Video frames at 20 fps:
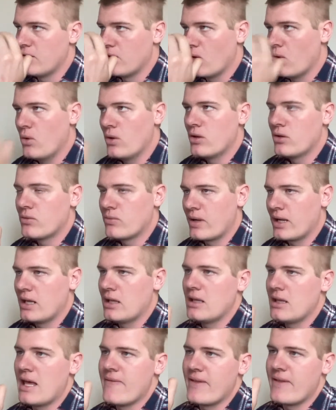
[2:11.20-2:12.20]
oil
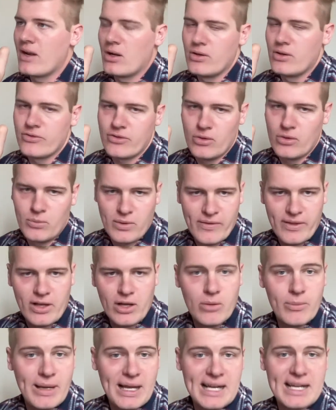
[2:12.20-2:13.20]
rail, and then also where they
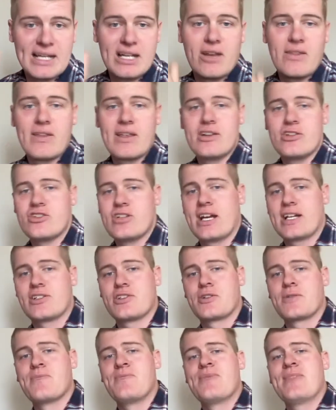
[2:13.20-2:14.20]
go back into the
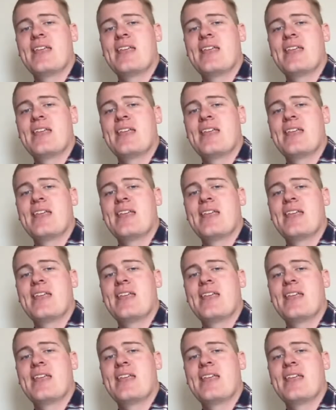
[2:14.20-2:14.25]
injector.